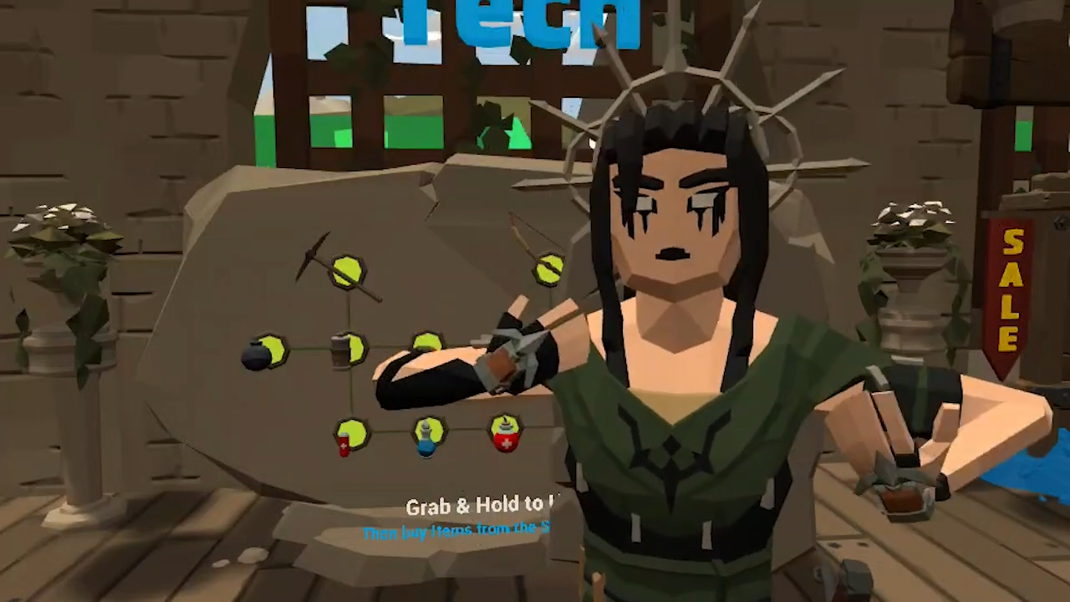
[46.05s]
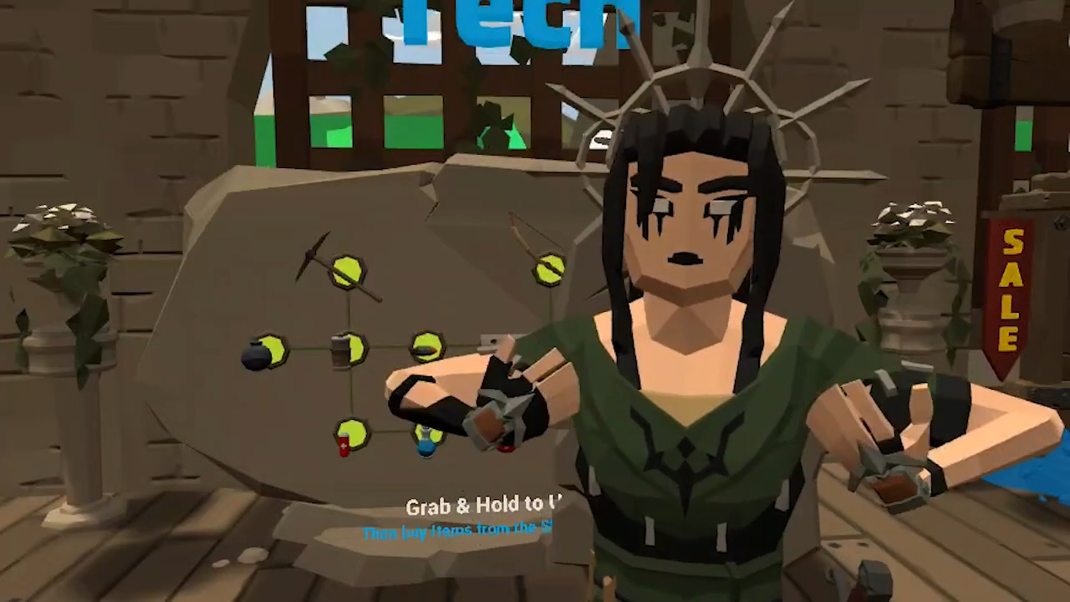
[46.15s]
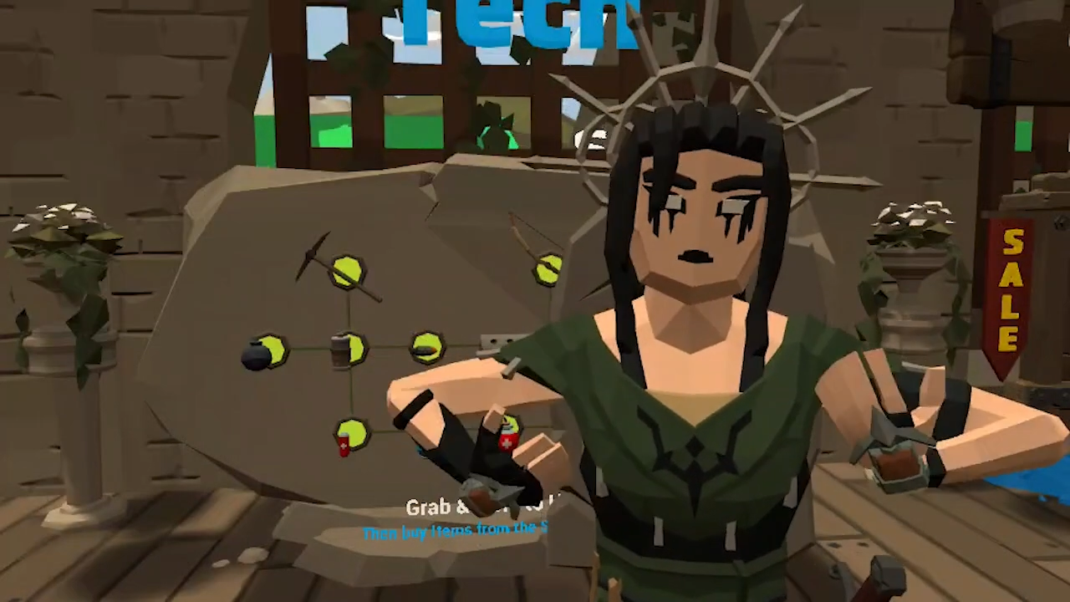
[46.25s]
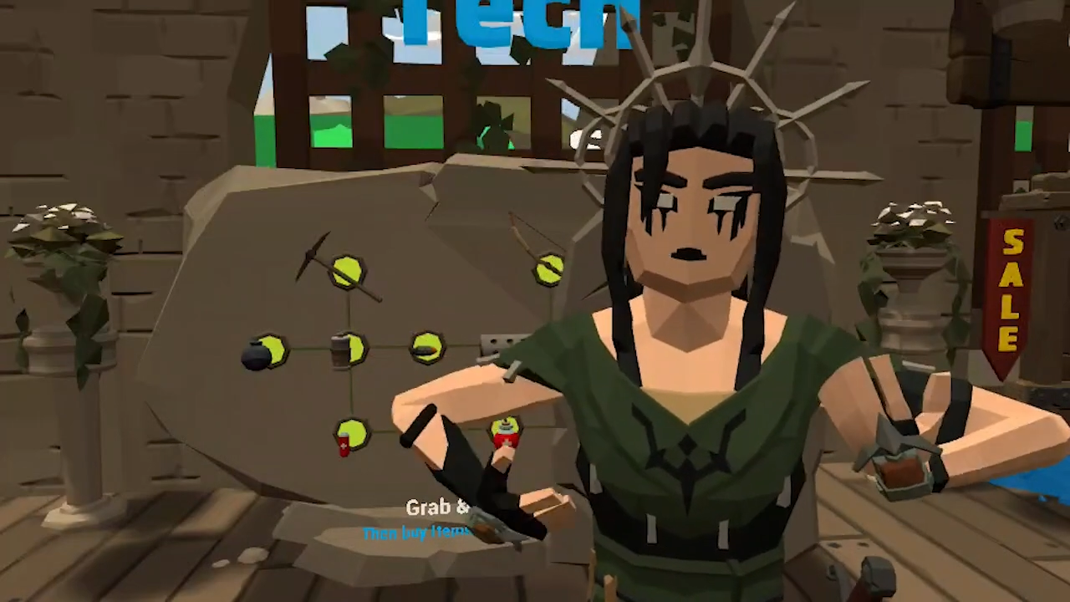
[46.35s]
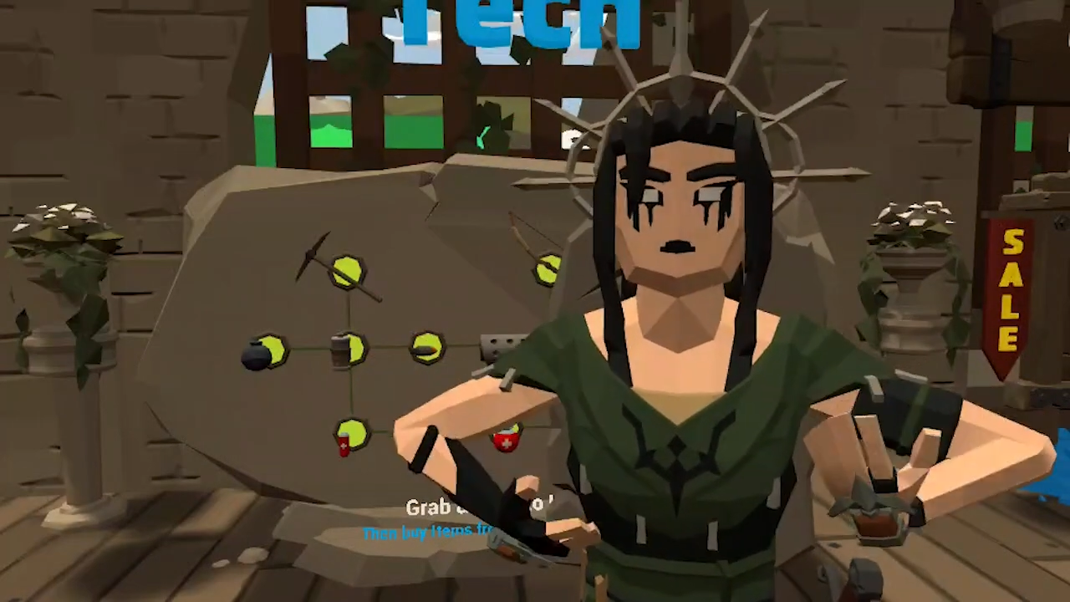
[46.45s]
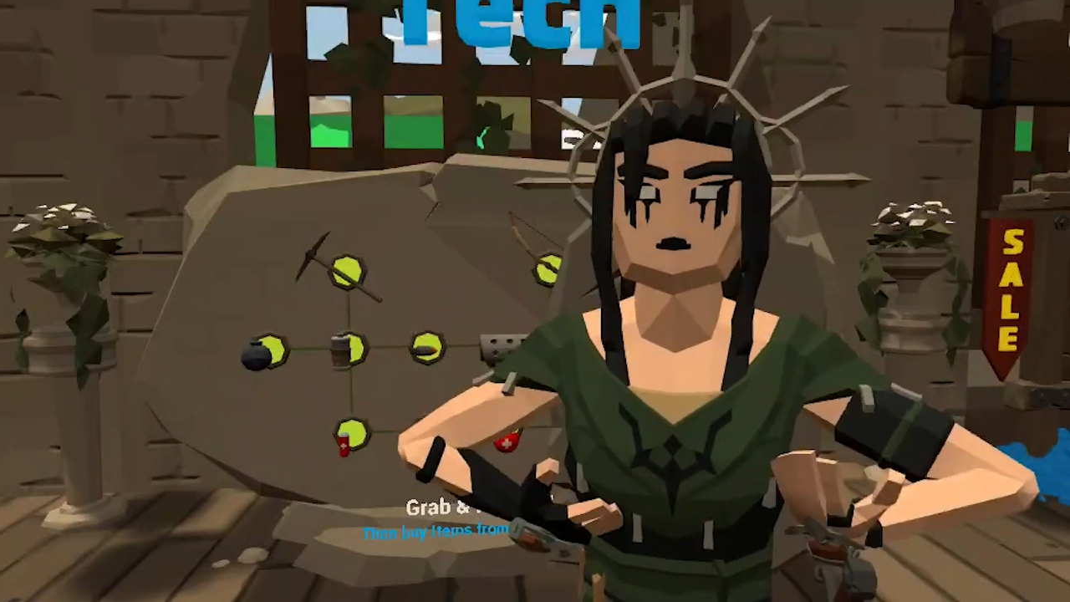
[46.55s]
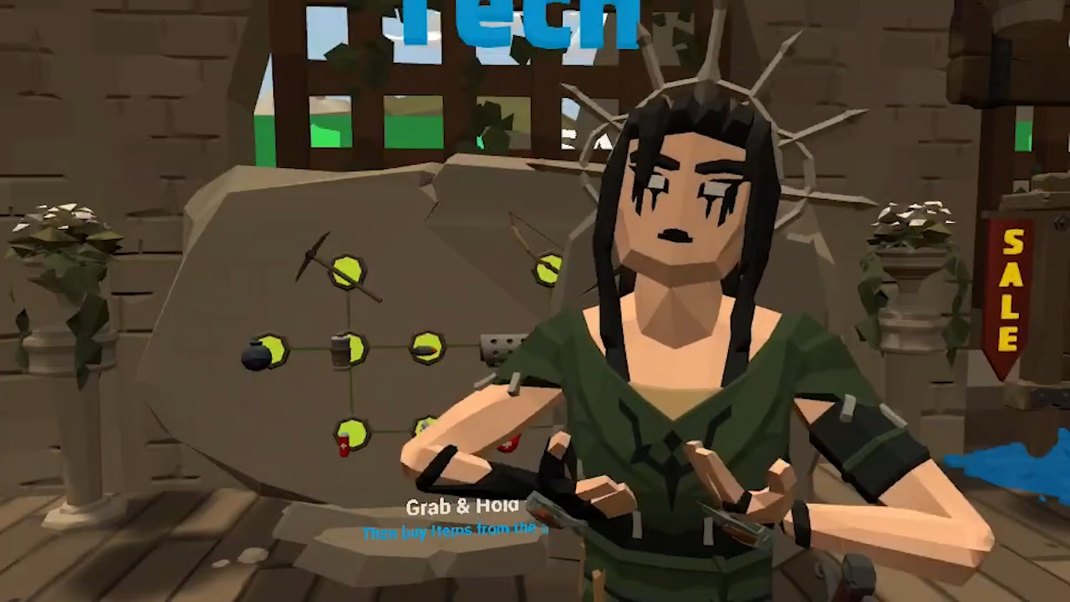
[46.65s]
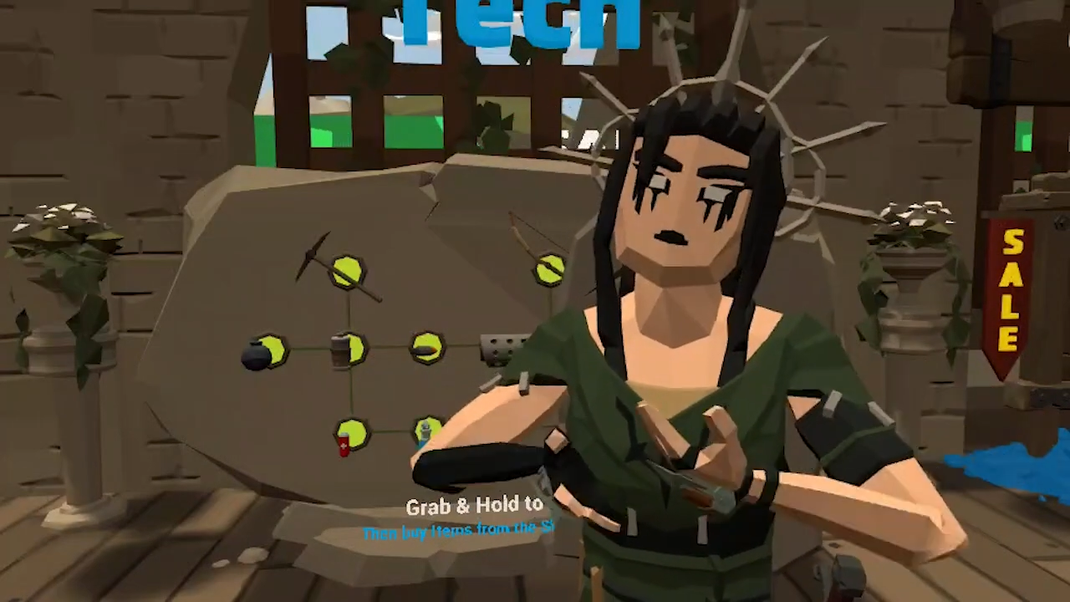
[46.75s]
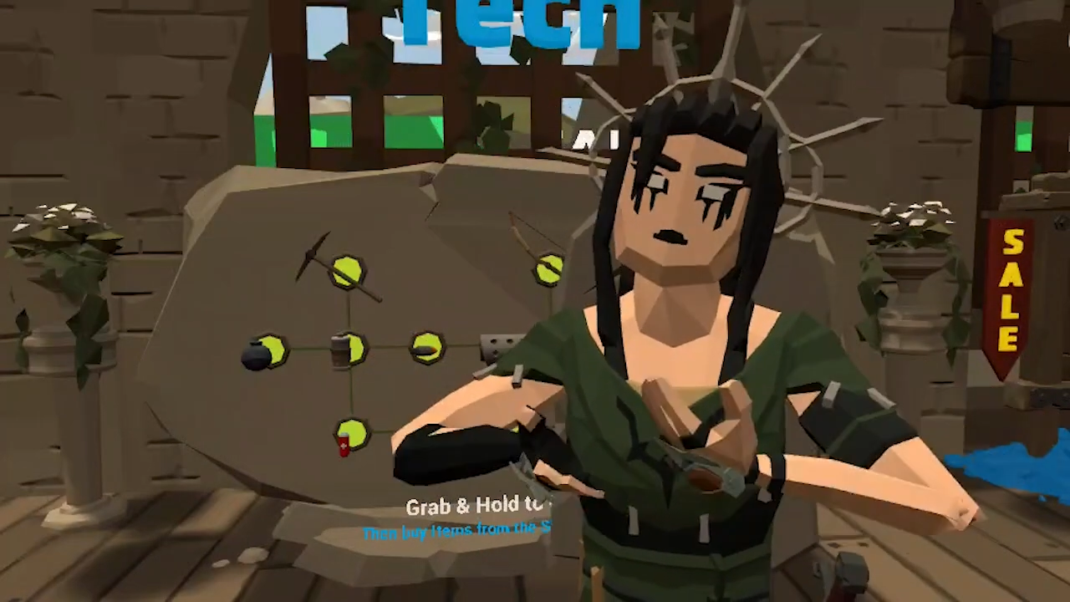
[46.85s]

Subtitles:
may be saying,